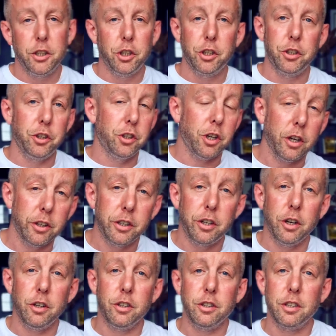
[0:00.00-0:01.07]
can use other
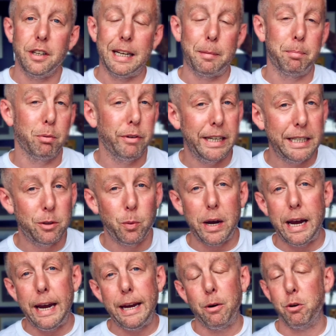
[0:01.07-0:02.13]
tools like
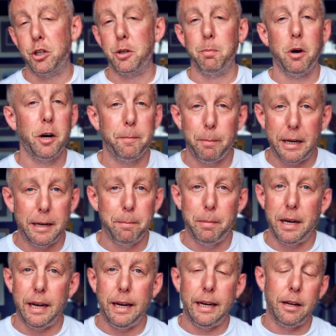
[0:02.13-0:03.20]
Breezeway or Smart
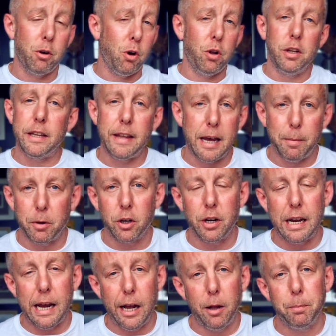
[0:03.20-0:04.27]
B&B, and all of them are going
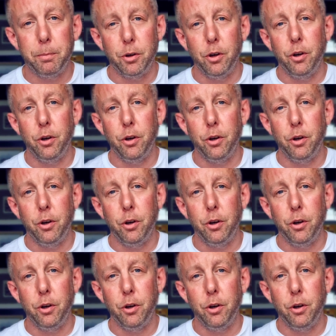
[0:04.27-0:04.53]
to help you